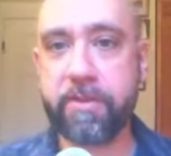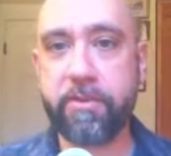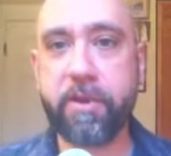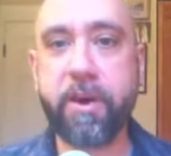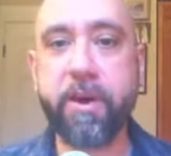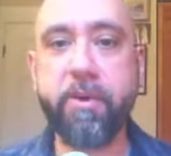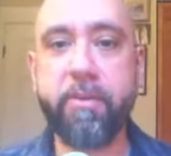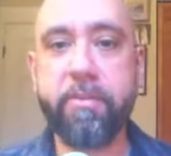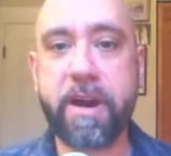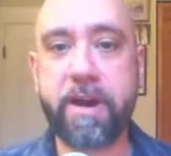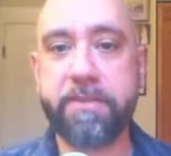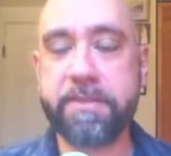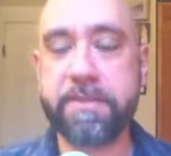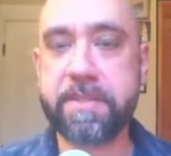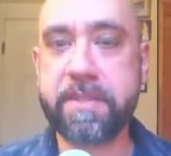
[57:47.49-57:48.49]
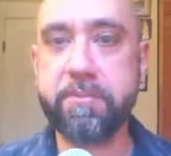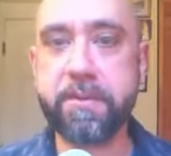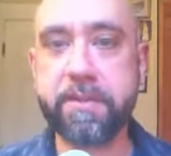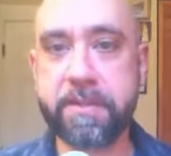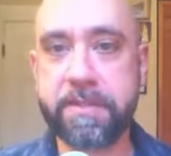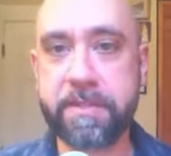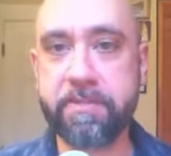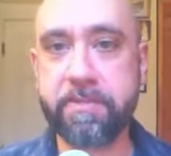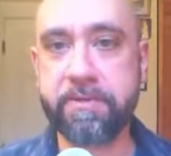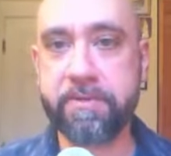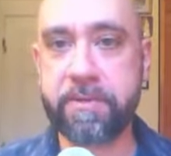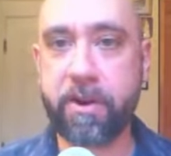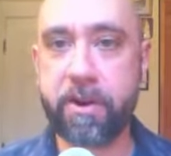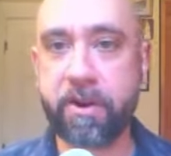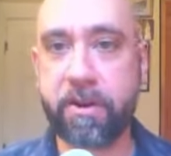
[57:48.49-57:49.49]
know about the symbolism of
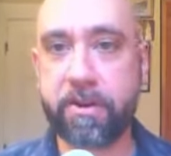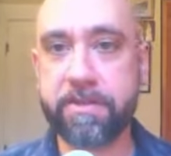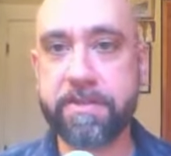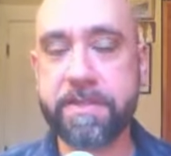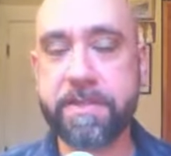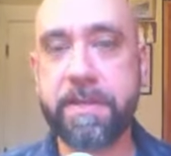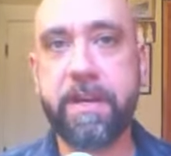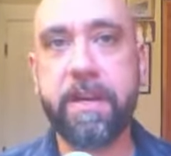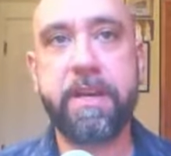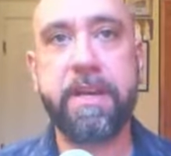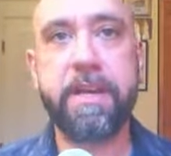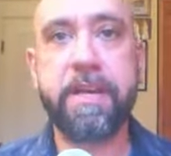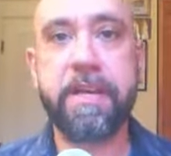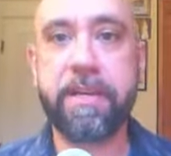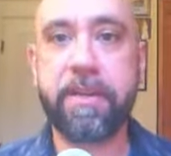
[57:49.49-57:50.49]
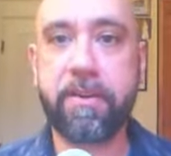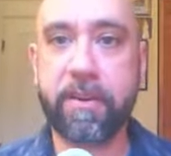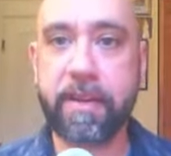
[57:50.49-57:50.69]
dogs in,